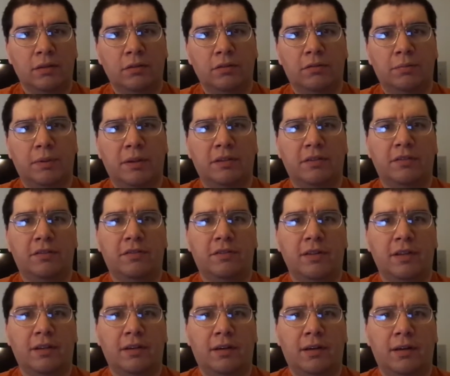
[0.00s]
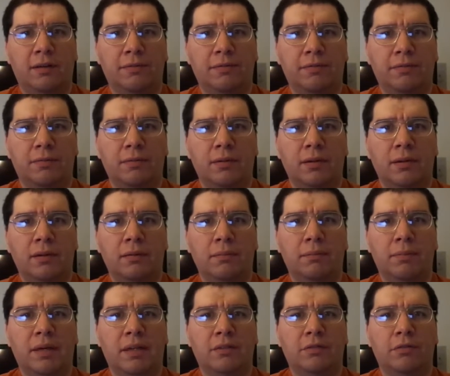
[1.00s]
who's about to set off
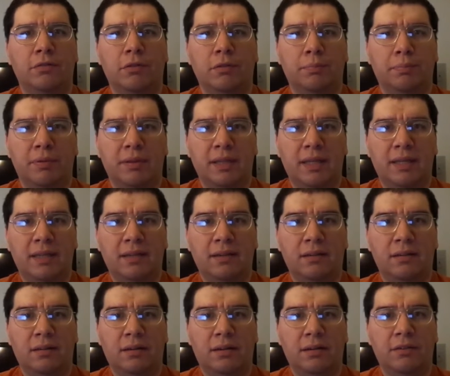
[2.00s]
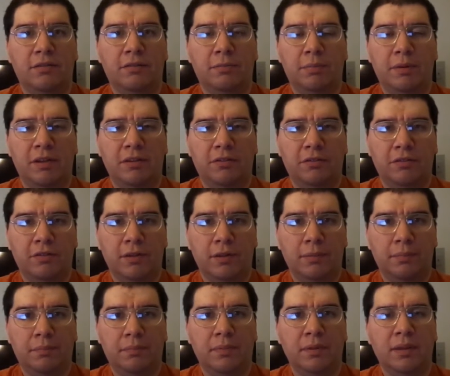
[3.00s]
back to her planet on a
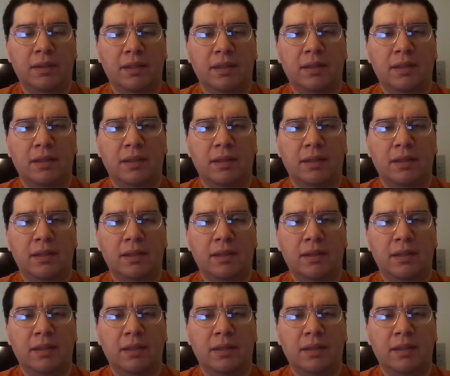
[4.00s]
spaceship,